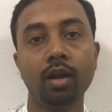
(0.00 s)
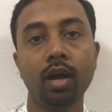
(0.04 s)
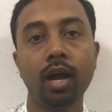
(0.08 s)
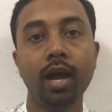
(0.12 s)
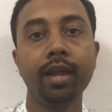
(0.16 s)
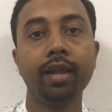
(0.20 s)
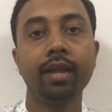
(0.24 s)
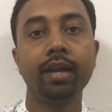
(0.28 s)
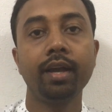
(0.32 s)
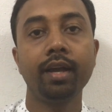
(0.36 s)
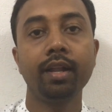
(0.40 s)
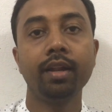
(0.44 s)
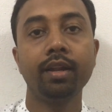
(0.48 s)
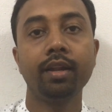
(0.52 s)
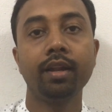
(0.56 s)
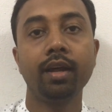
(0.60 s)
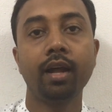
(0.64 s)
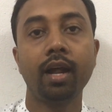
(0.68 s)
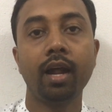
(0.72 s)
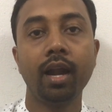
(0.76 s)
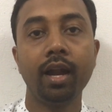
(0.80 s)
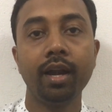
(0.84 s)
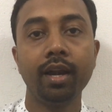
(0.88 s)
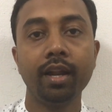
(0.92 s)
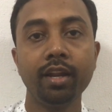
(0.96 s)
I can
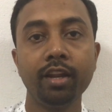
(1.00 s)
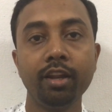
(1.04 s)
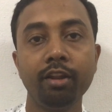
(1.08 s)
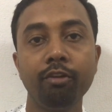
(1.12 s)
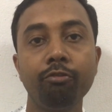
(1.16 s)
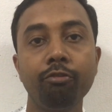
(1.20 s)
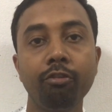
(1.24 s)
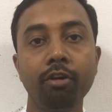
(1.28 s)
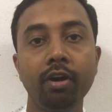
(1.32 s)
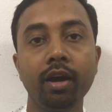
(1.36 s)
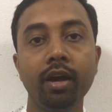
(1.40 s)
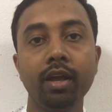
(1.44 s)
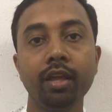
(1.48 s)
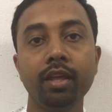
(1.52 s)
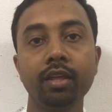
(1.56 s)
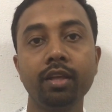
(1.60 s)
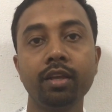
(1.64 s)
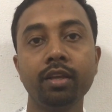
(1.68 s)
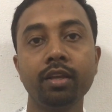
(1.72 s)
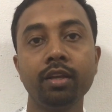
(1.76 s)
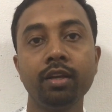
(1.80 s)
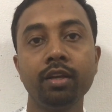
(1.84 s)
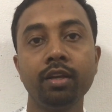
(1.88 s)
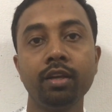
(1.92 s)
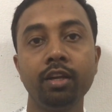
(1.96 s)
identify
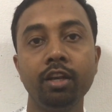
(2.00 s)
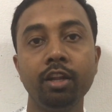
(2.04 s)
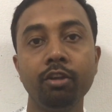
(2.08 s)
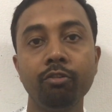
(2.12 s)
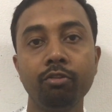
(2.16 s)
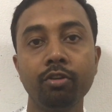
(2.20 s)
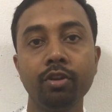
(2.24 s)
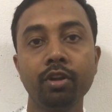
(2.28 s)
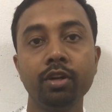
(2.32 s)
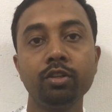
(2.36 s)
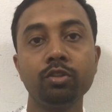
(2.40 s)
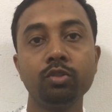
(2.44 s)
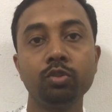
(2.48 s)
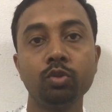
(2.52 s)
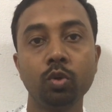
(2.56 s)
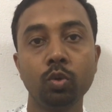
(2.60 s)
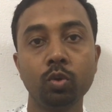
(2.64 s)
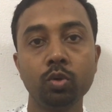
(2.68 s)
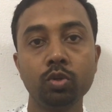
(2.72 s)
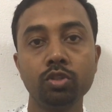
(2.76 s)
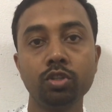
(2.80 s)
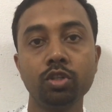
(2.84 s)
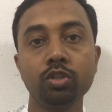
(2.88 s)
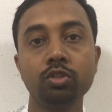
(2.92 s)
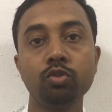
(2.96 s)
different
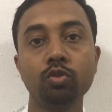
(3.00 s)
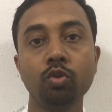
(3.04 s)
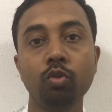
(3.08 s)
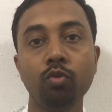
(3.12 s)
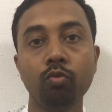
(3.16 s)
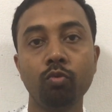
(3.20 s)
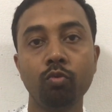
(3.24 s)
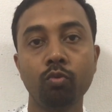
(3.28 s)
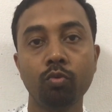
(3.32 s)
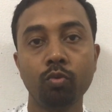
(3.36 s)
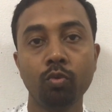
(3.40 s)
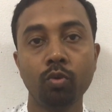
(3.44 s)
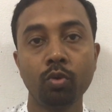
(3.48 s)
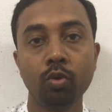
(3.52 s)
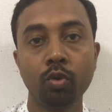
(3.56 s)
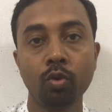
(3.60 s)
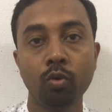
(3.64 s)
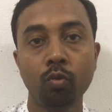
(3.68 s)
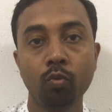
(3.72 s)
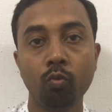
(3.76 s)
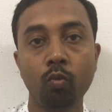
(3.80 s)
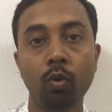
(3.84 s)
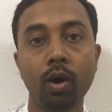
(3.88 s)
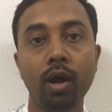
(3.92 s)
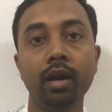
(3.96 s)
sources of
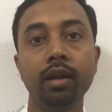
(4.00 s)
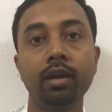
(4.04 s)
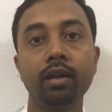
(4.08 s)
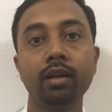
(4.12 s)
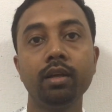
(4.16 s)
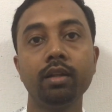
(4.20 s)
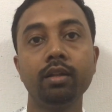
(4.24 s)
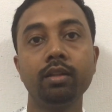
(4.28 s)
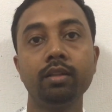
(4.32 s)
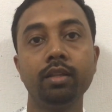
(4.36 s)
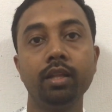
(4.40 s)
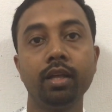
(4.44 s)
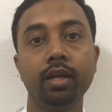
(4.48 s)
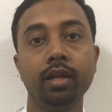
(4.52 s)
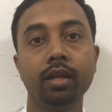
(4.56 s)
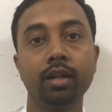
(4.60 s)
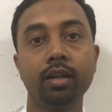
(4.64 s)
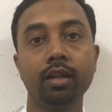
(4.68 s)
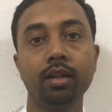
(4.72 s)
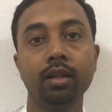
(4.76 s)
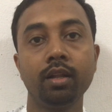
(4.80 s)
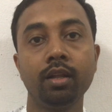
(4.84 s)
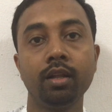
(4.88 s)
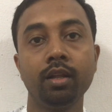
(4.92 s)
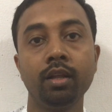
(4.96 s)
water
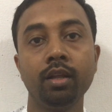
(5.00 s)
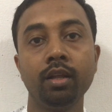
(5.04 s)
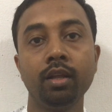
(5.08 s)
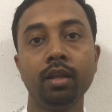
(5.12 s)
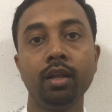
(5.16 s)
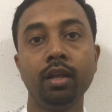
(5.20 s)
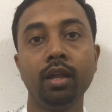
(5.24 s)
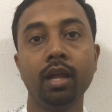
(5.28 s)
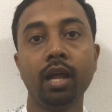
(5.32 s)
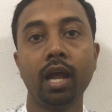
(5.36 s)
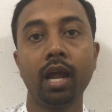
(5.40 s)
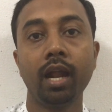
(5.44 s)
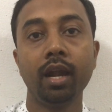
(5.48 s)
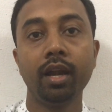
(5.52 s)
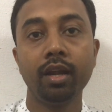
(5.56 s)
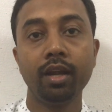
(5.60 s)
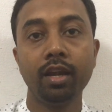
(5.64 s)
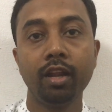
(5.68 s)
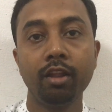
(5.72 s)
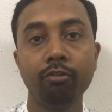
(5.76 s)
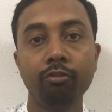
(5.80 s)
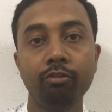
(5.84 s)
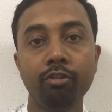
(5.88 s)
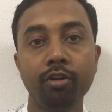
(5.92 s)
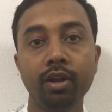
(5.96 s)
there and
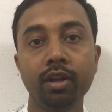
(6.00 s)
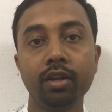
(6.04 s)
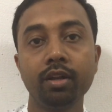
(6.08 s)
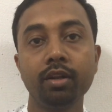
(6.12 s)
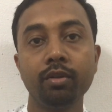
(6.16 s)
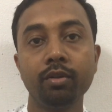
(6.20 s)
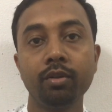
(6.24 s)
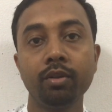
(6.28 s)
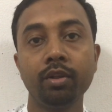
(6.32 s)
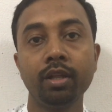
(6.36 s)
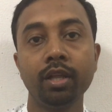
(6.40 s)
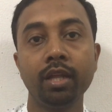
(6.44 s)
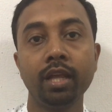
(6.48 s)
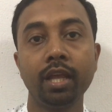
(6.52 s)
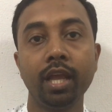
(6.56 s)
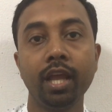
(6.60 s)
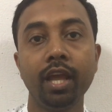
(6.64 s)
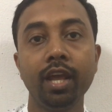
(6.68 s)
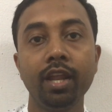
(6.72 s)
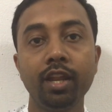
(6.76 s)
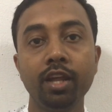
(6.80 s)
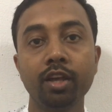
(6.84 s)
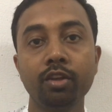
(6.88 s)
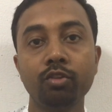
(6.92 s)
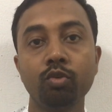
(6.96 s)
different
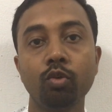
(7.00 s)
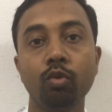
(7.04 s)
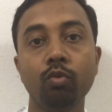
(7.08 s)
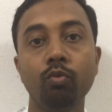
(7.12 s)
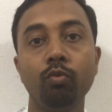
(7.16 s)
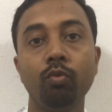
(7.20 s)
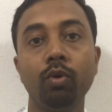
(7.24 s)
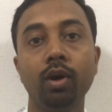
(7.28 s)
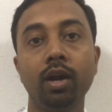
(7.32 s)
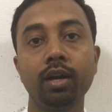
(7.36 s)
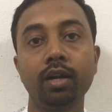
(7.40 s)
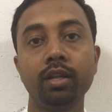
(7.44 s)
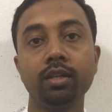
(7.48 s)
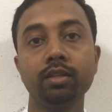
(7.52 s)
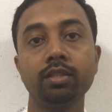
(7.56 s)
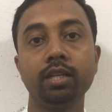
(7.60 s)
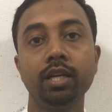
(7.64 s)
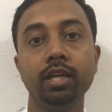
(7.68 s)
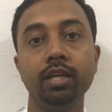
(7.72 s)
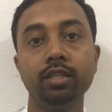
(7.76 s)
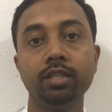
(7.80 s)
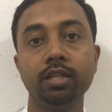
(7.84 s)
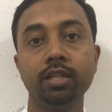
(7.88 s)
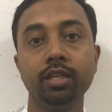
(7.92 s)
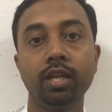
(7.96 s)
areas of water
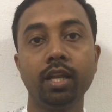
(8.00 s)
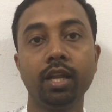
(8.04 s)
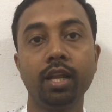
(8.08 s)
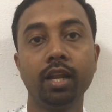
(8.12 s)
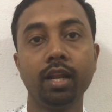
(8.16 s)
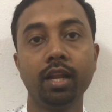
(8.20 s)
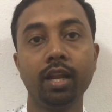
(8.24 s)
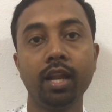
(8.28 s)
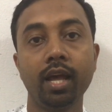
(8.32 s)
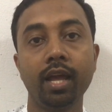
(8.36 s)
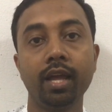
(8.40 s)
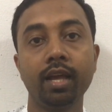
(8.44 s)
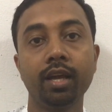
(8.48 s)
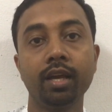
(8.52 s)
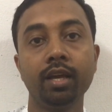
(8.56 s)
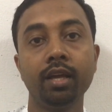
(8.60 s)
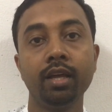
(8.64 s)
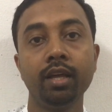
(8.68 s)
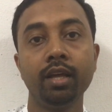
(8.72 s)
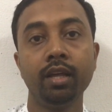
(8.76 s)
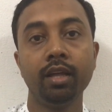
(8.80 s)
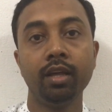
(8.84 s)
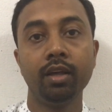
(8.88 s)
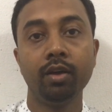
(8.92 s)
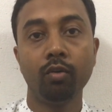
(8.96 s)
scarcity like
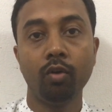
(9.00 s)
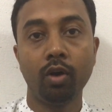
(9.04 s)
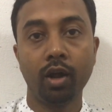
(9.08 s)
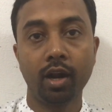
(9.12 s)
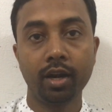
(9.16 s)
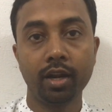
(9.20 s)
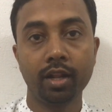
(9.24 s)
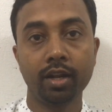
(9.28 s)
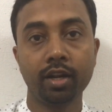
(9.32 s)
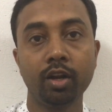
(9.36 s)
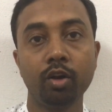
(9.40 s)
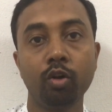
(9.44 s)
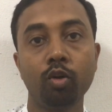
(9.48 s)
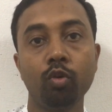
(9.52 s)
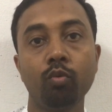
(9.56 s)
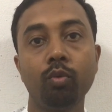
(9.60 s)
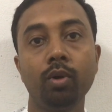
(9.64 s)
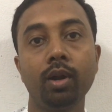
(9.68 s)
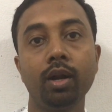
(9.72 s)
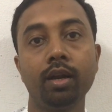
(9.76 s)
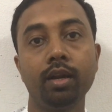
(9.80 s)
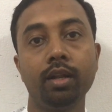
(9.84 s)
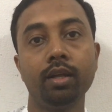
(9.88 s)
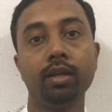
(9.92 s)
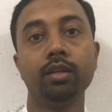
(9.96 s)
underground
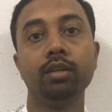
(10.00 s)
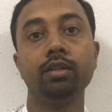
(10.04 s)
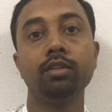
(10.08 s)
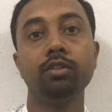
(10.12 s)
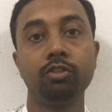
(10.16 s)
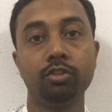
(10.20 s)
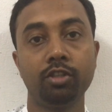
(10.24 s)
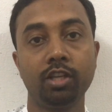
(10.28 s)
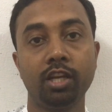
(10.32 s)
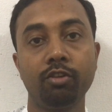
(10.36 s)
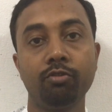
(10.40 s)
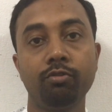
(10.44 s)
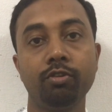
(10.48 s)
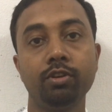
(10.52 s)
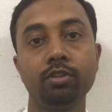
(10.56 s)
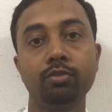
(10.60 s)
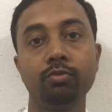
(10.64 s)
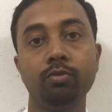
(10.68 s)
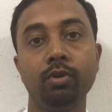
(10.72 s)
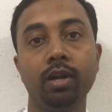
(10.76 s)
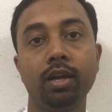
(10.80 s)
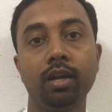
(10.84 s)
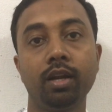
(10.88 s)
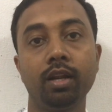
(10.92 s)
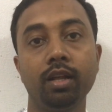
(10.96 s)
water, surface
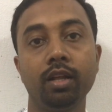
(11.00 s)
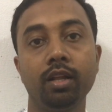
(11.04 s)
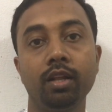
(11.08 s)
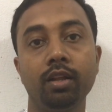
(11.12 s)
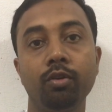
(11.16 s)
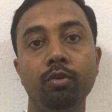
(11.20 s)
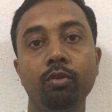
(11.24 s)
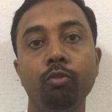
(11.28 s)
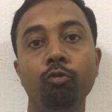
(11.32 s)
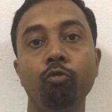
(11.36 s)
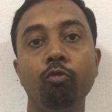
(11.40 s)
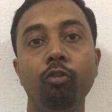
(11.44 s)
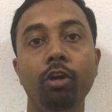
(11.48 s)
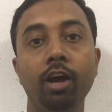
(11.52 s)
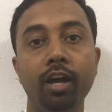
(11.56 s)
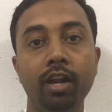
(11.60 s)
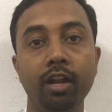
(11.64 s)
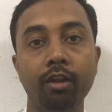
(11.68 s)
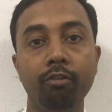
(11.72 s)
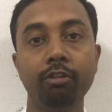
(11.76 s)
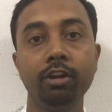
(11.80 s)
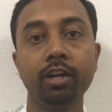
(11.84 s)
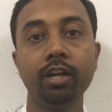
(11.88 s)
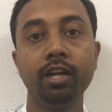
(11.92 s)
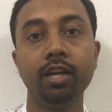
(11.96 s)
water,
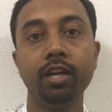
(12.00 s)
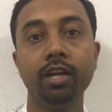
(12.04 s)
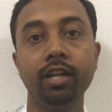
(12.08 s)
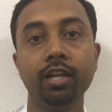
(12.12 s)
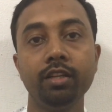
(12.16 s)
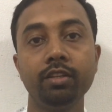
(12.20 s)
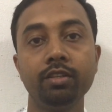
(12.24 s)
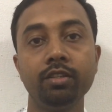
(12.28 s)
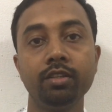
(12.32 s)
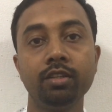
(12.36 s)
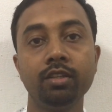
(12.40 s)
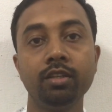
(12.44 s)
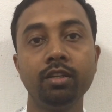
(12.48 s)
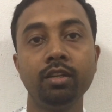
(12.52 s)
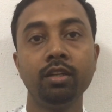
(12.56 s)
wherever it is,